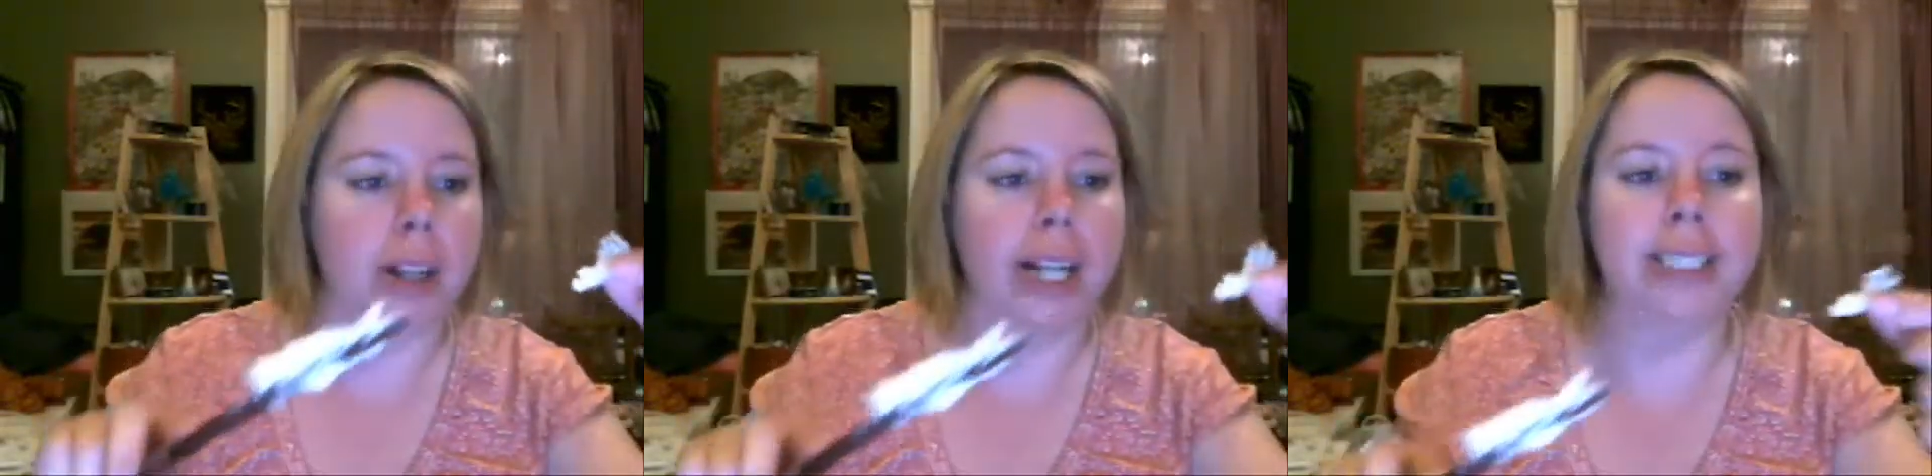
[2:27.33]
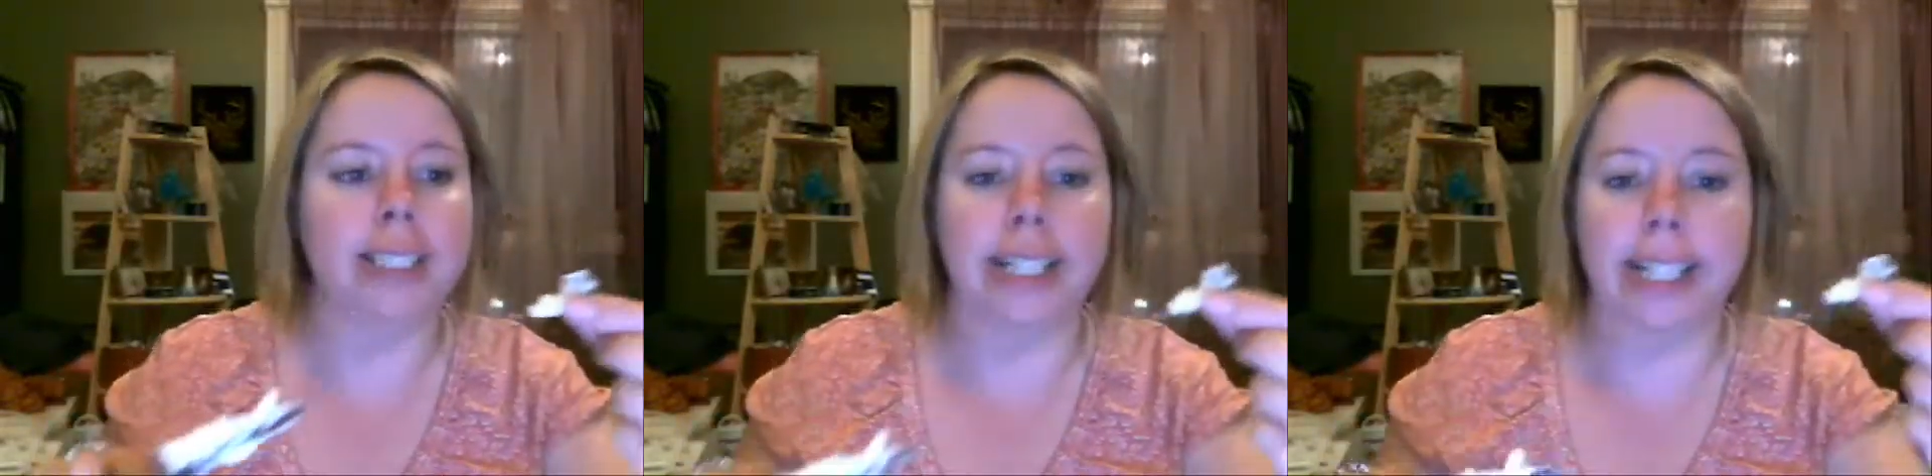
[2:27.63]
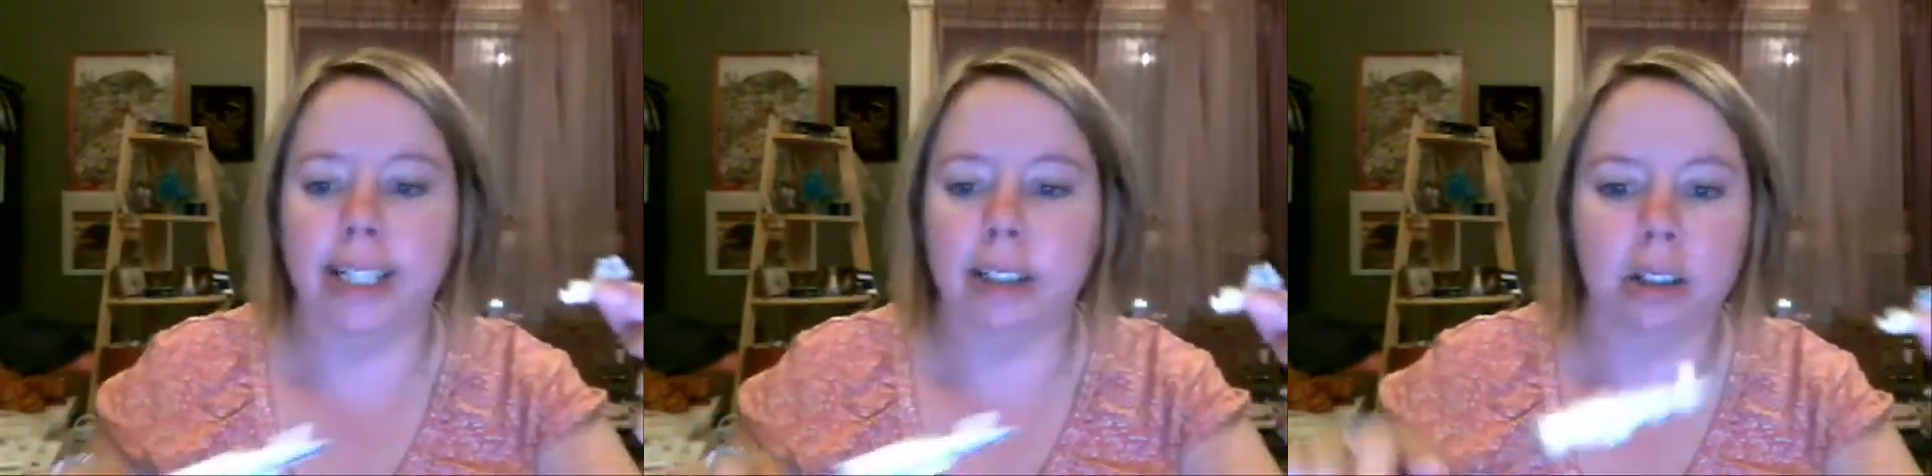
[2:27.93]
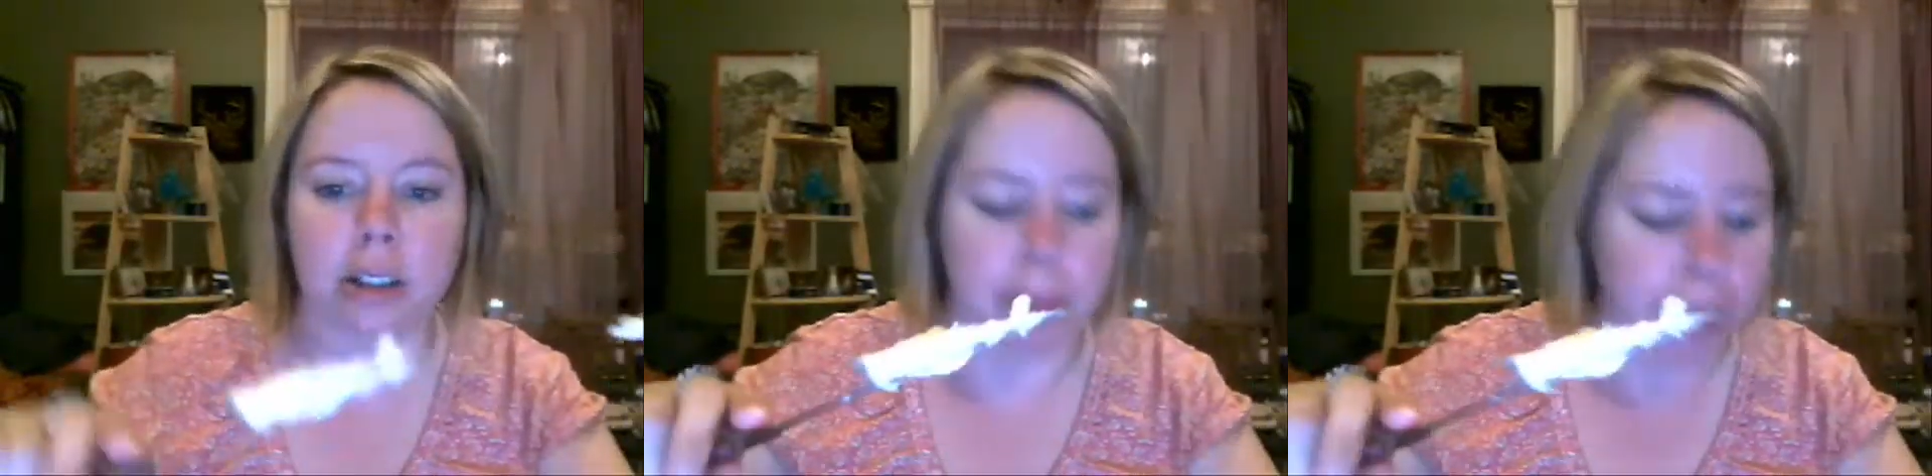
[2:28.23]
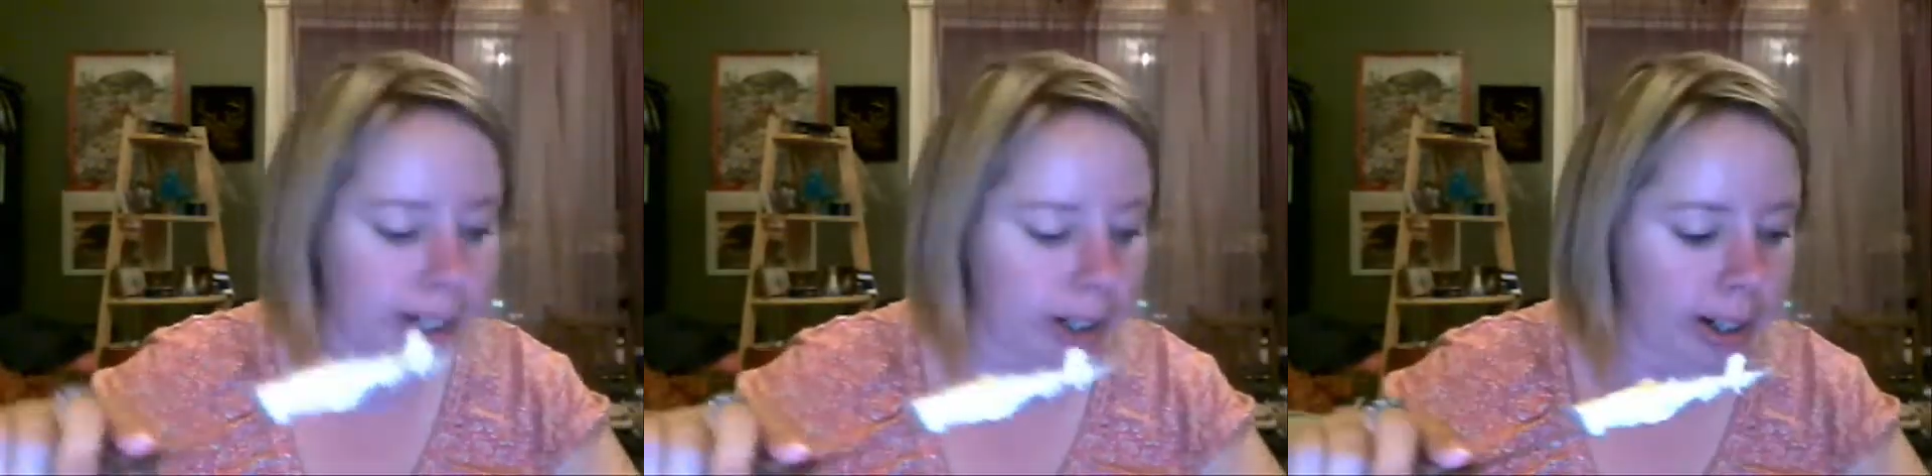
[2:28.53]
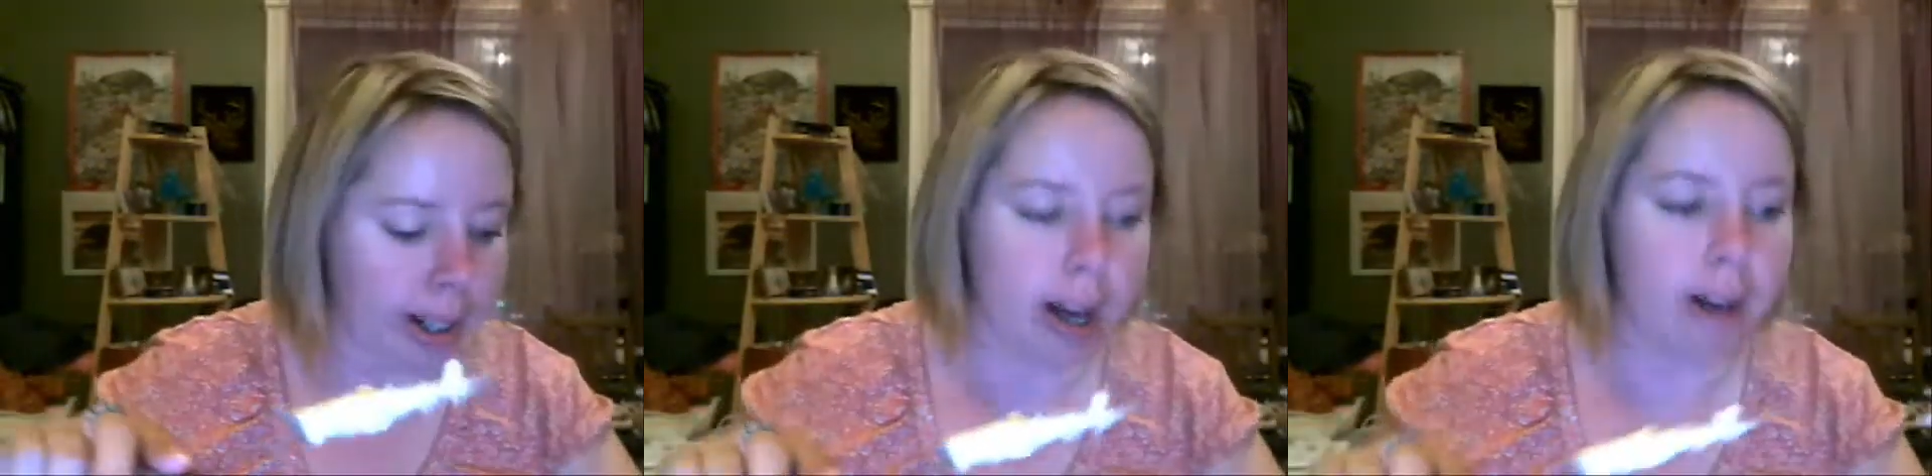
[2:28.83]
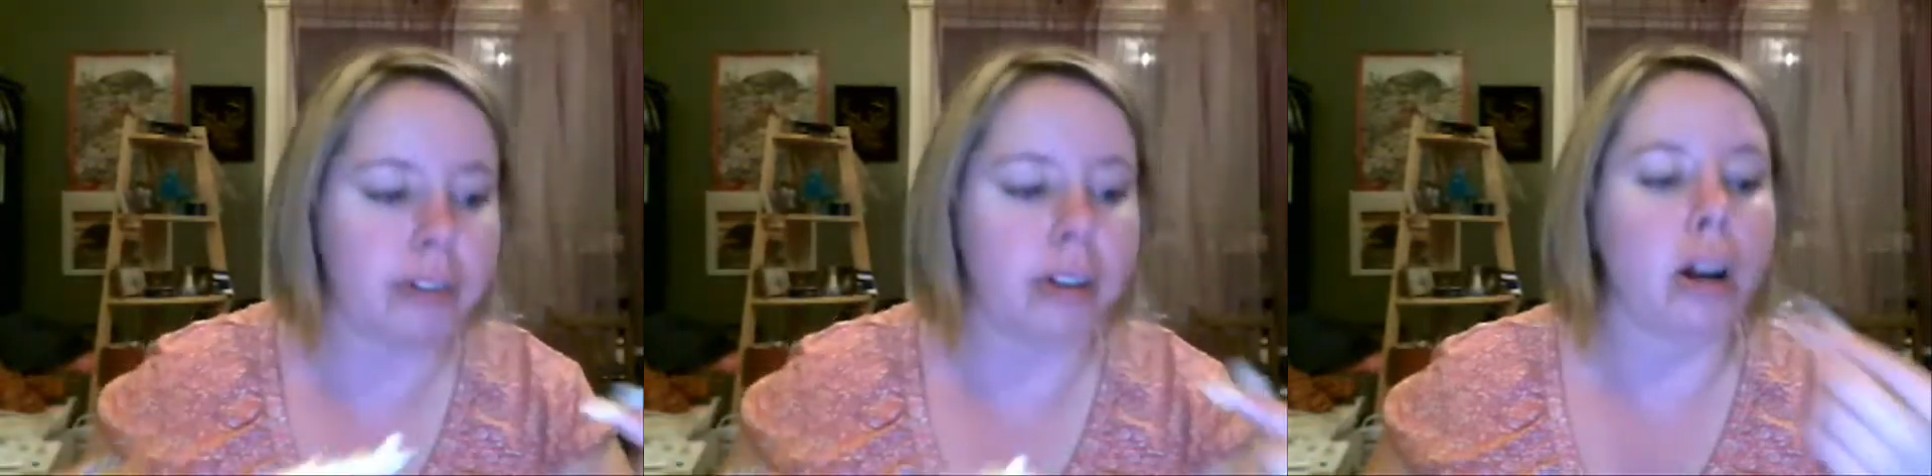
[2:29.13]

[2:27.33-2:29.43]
easy to eat. Look, I'm eating like half